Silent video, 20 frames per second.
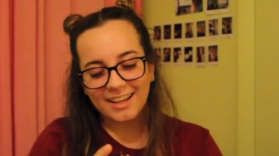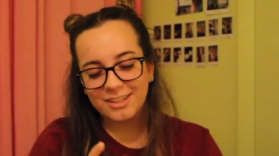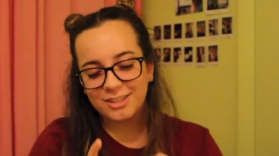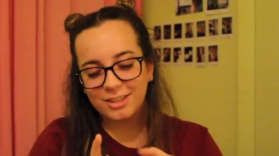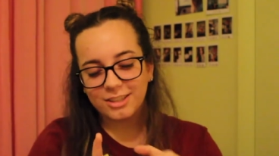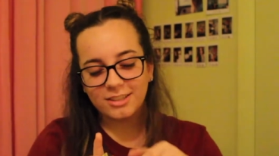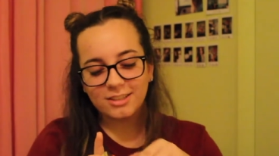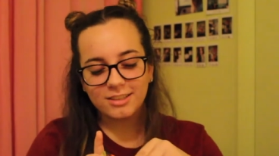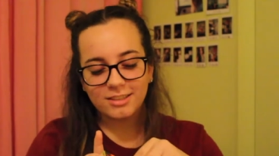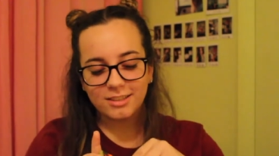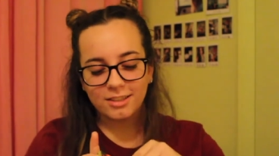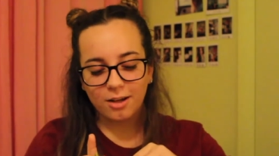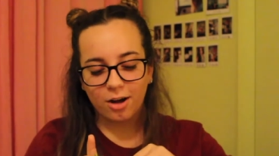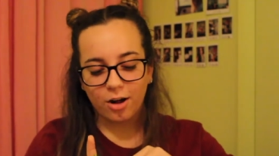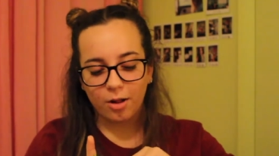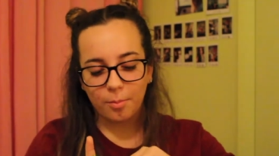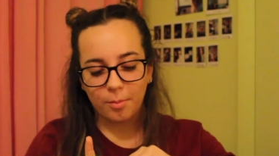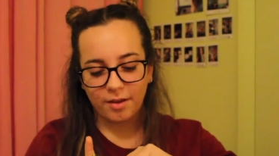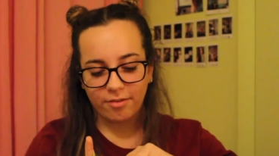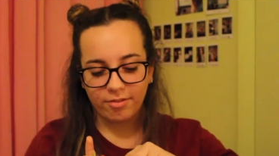It's just
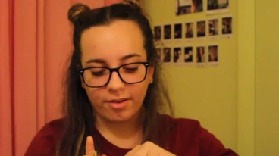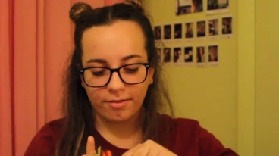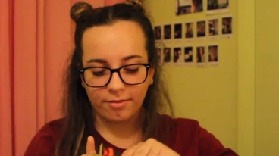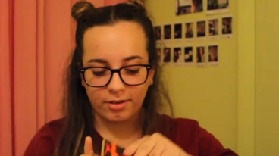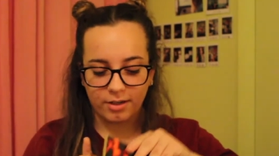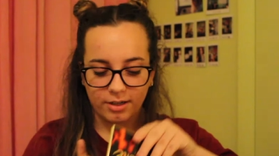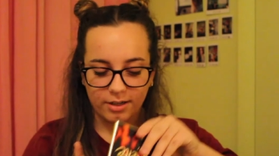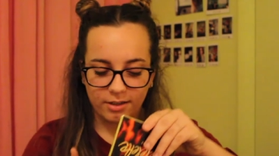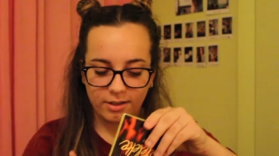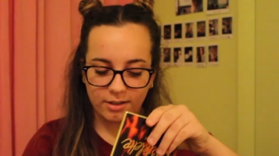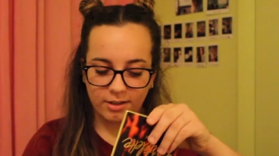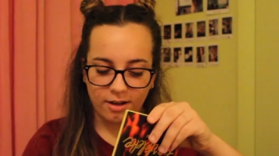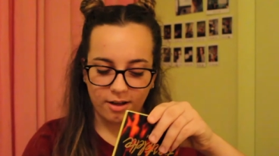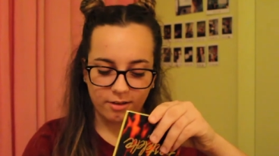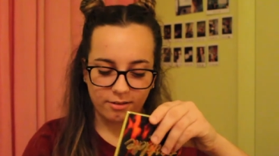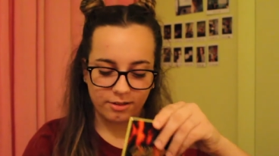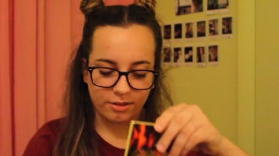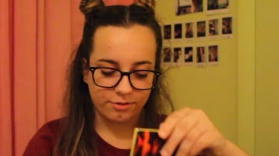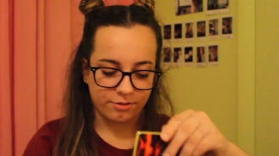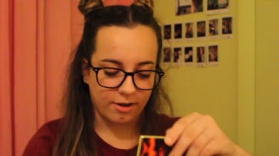all my favorite
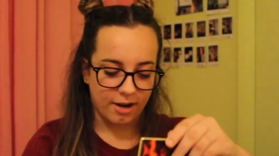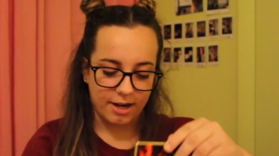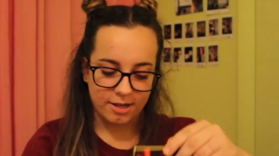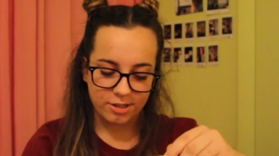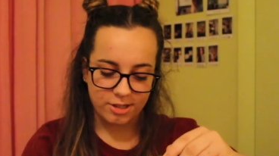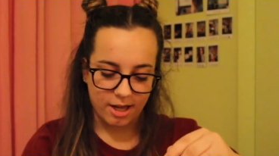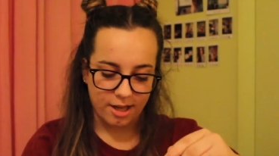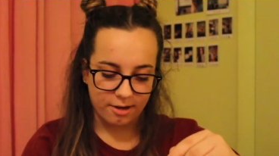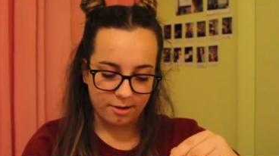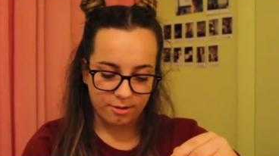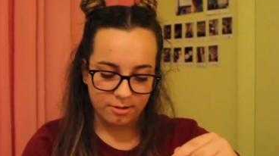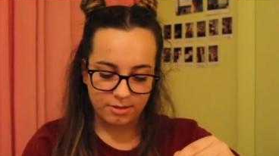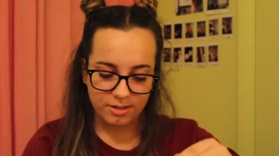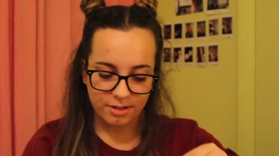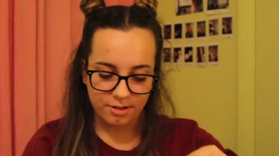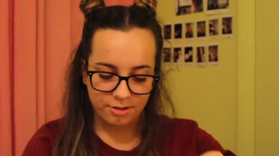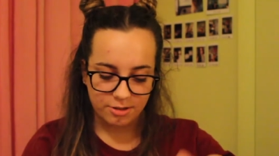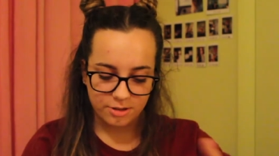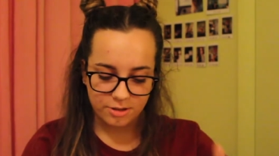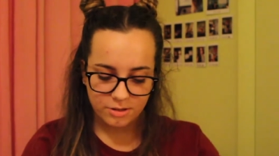colors for eyeshadows
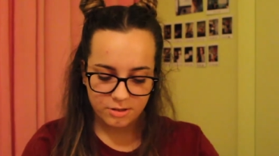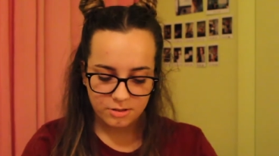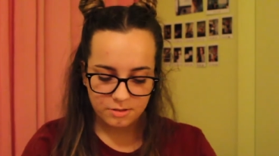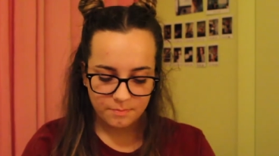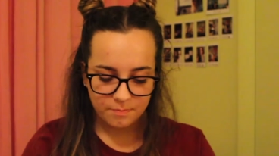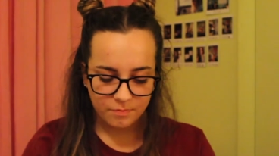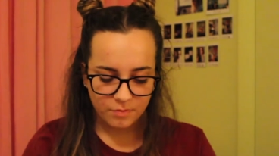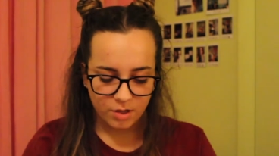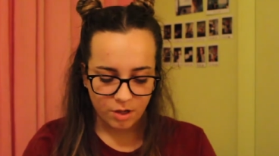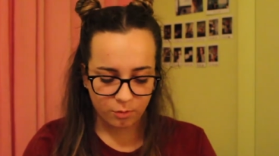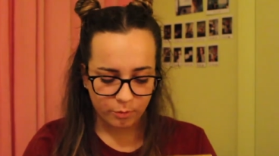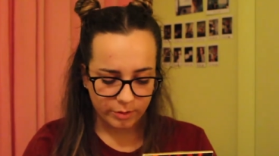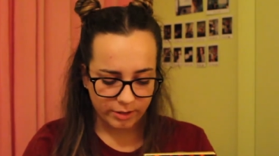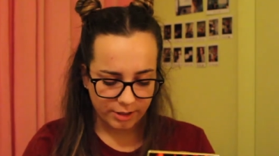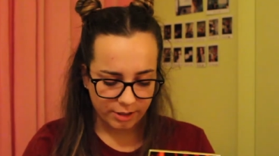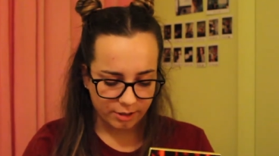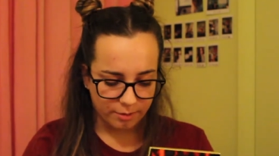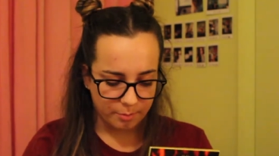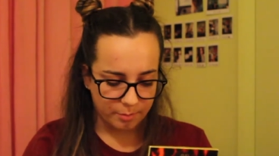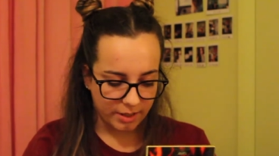and there's a
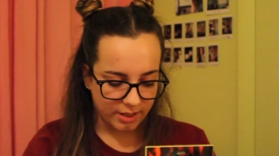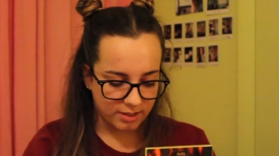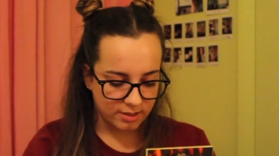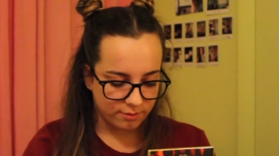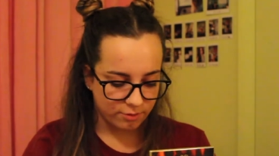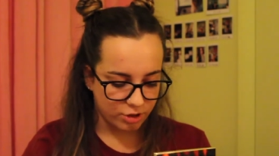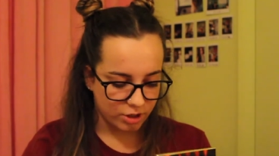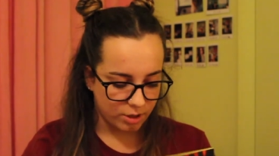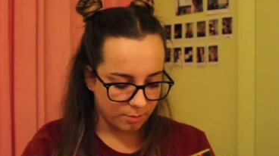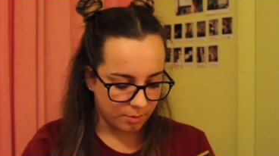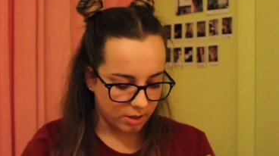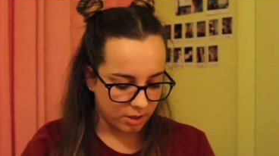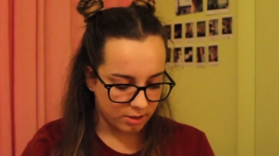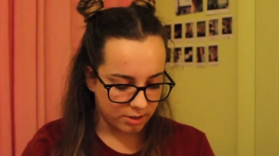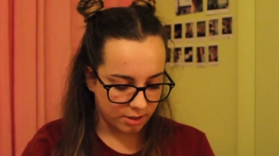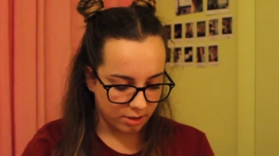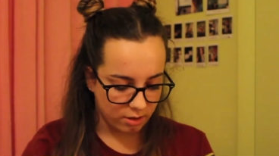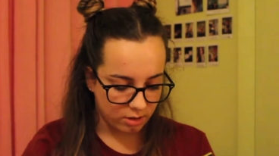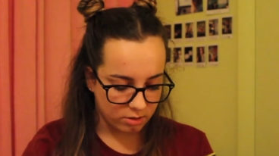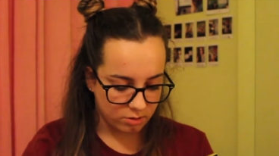really good mix of
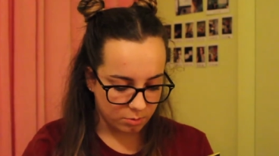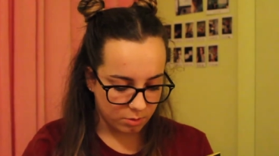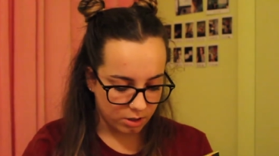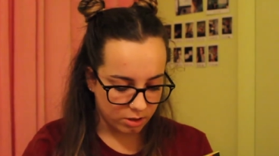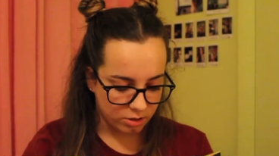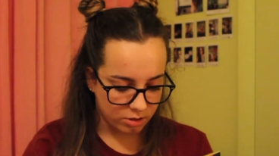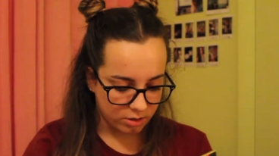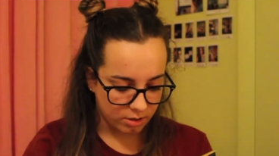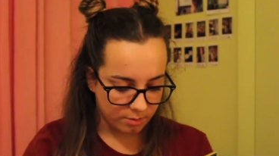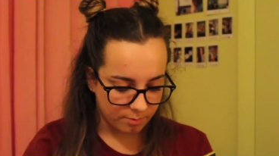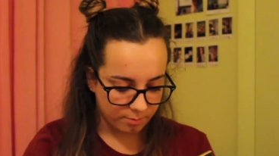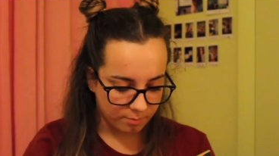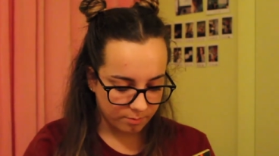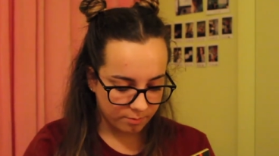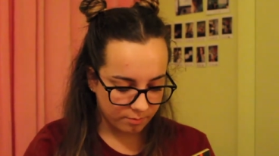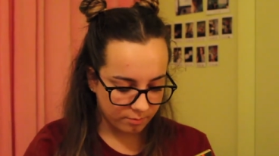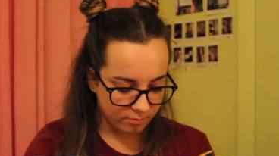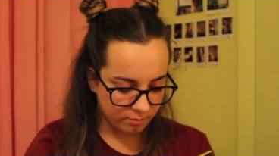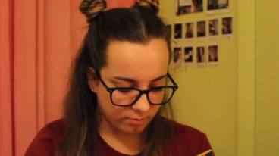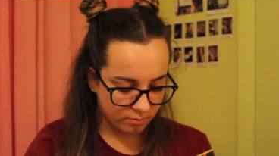shimmers. Here, I'll swatch
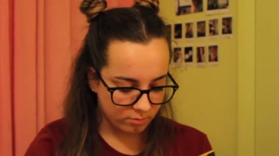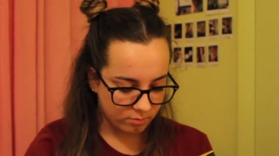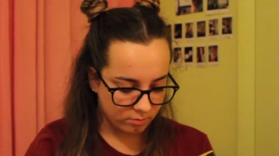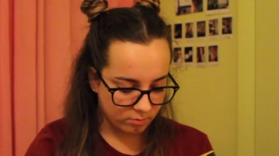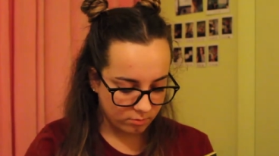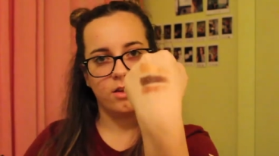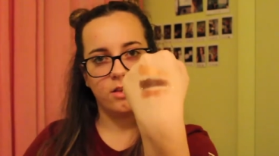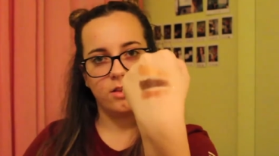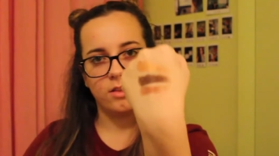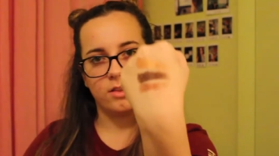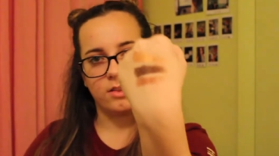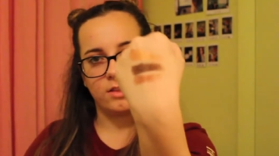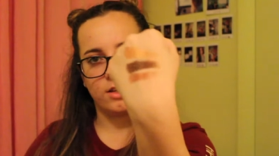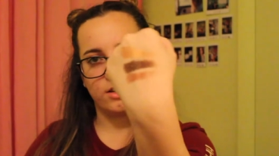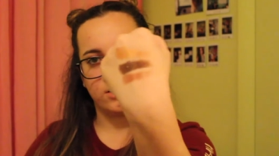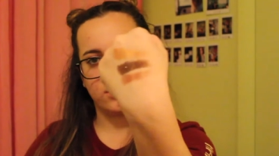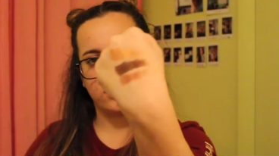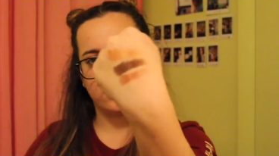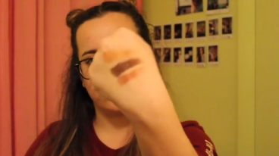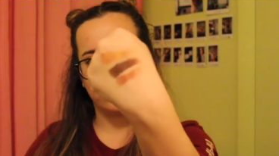them.
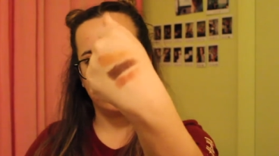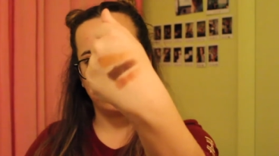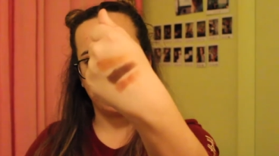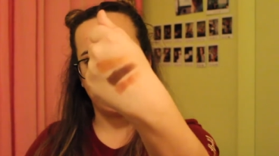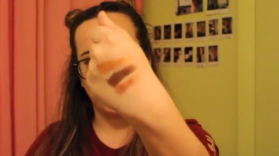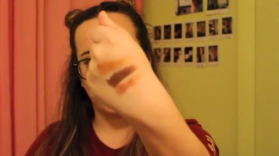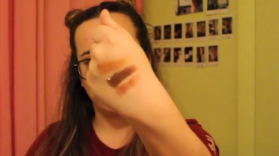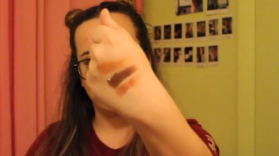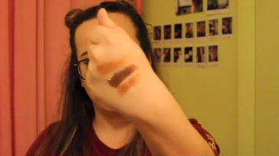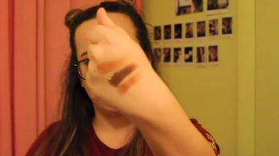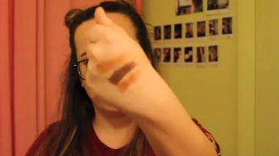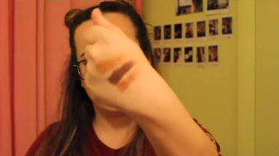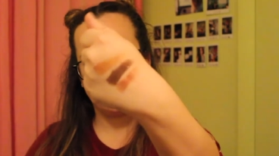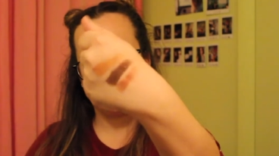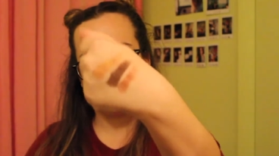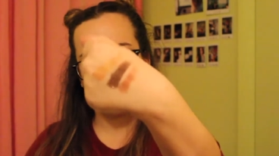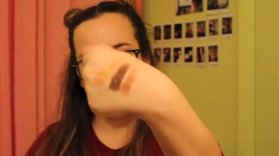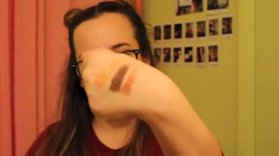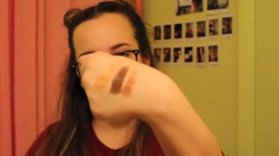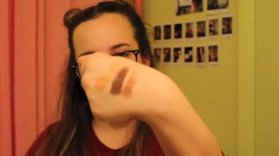There are some swatches.